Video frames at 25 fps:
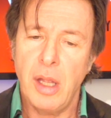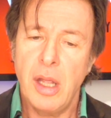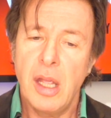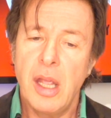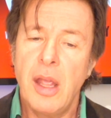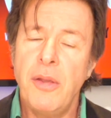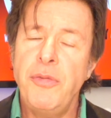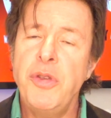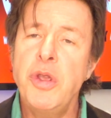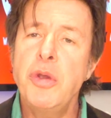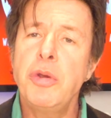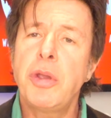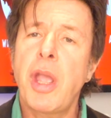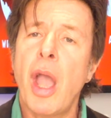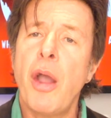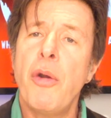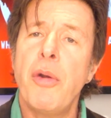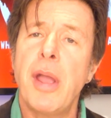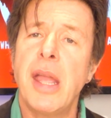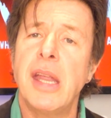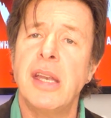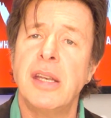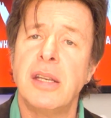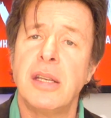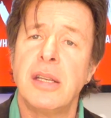If you go
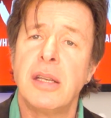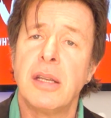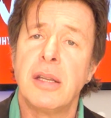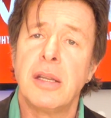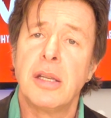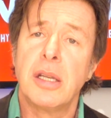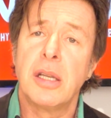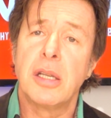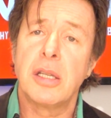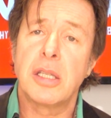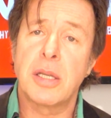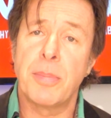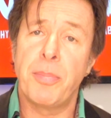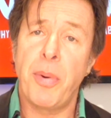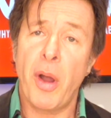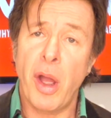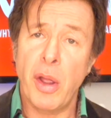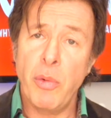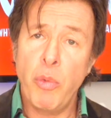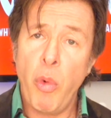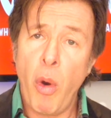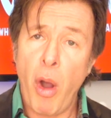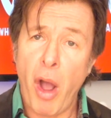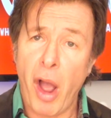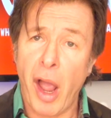in to buy
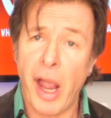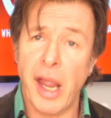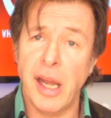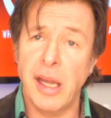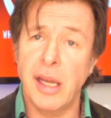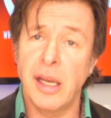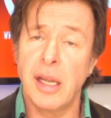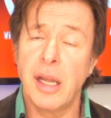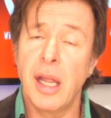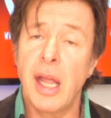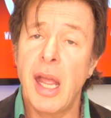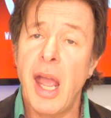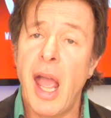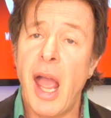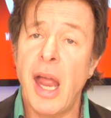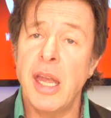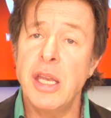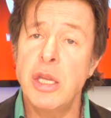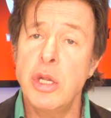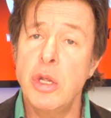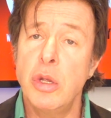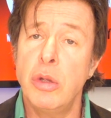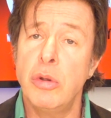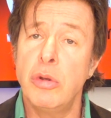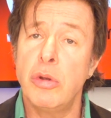wine and
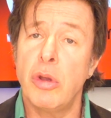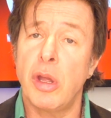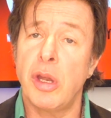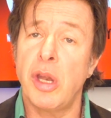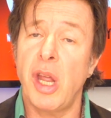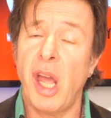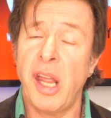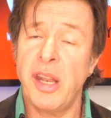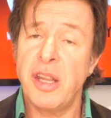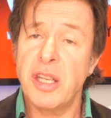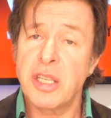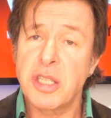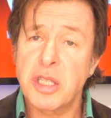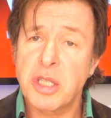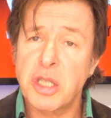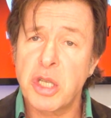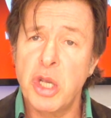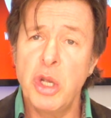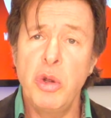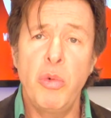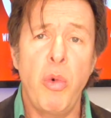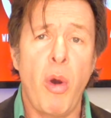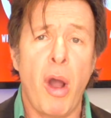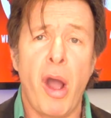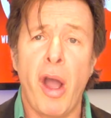there's
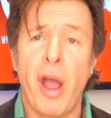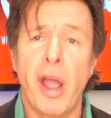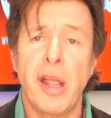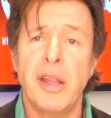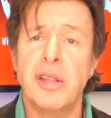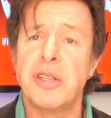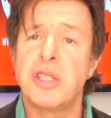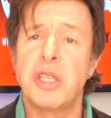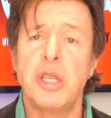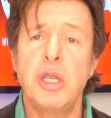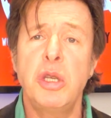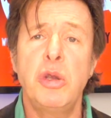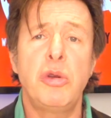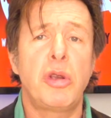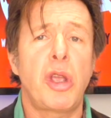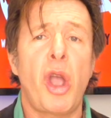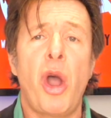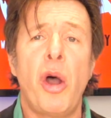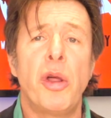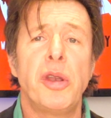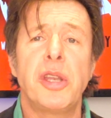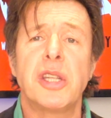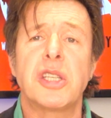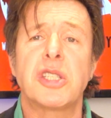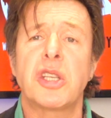two wines, you
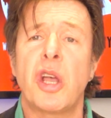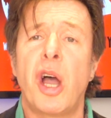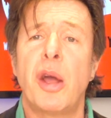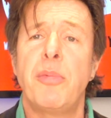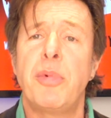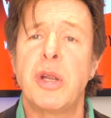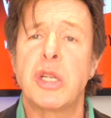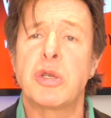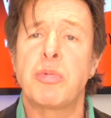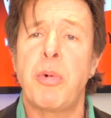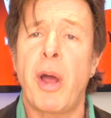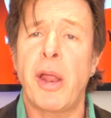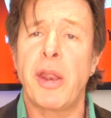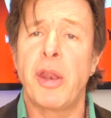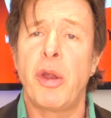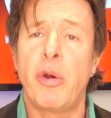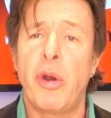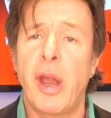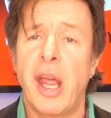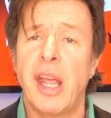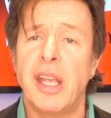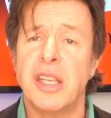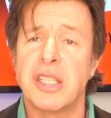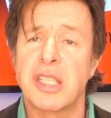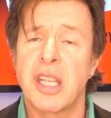can't decide which one there
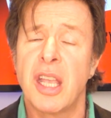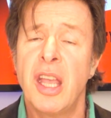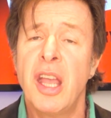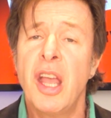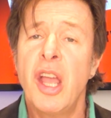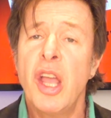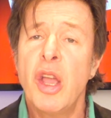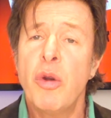is,